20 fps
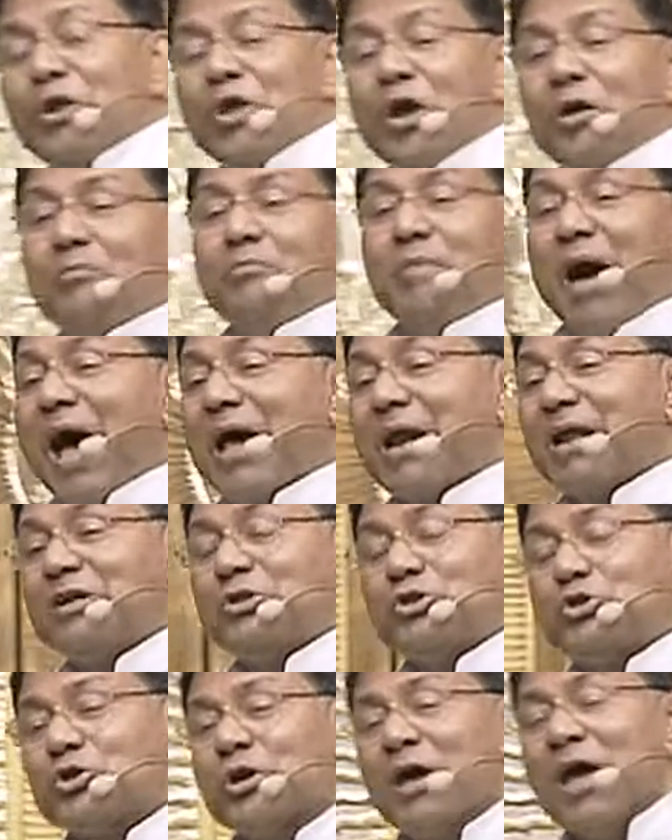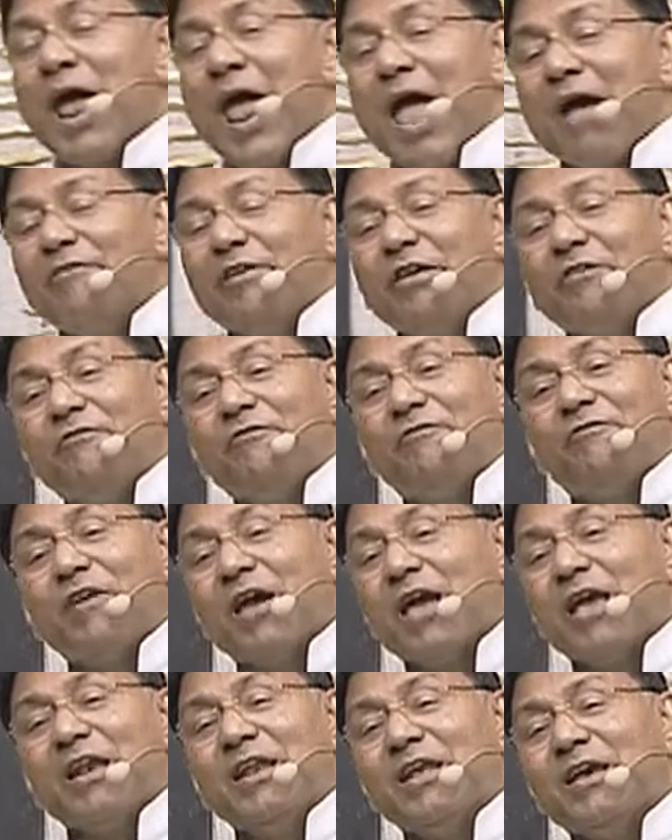your marriage, every
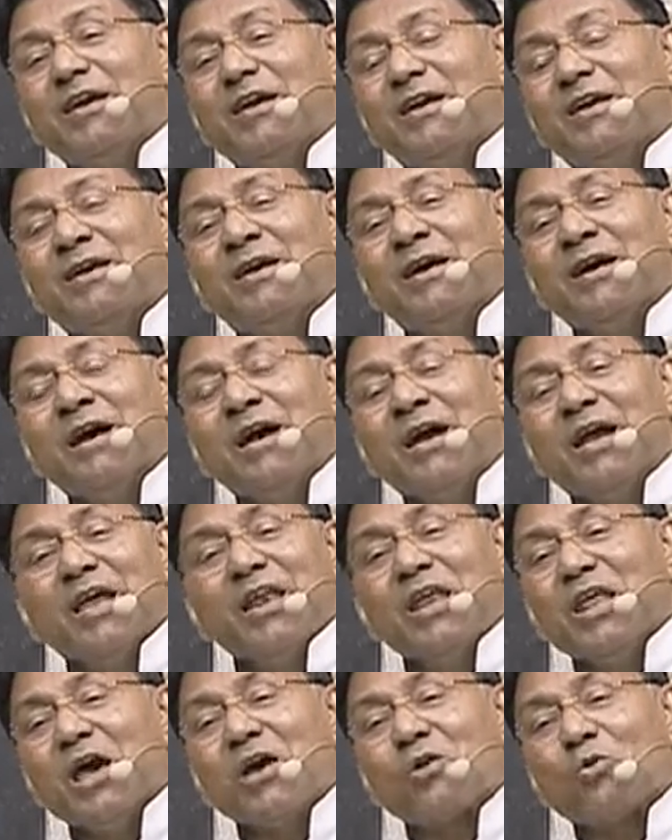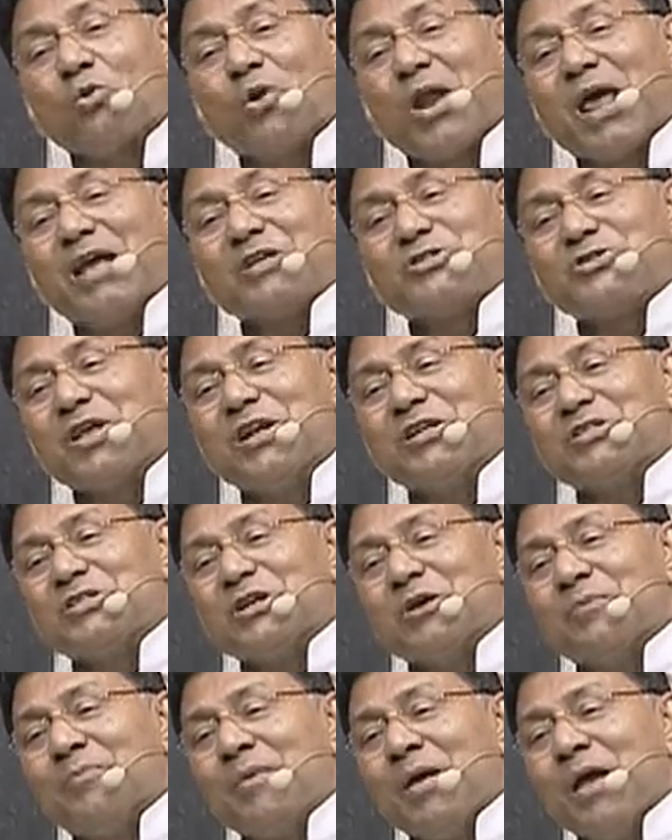failure in your
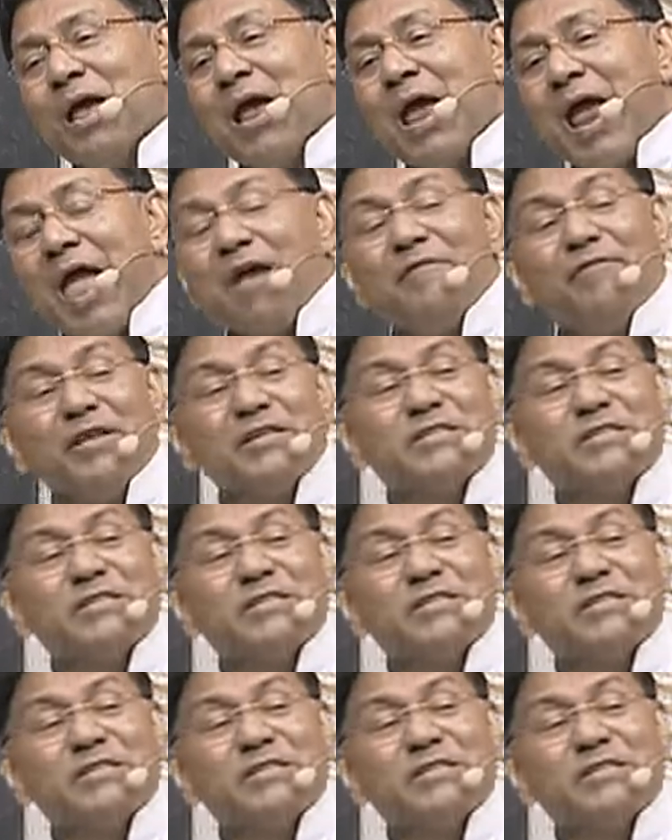relationship, every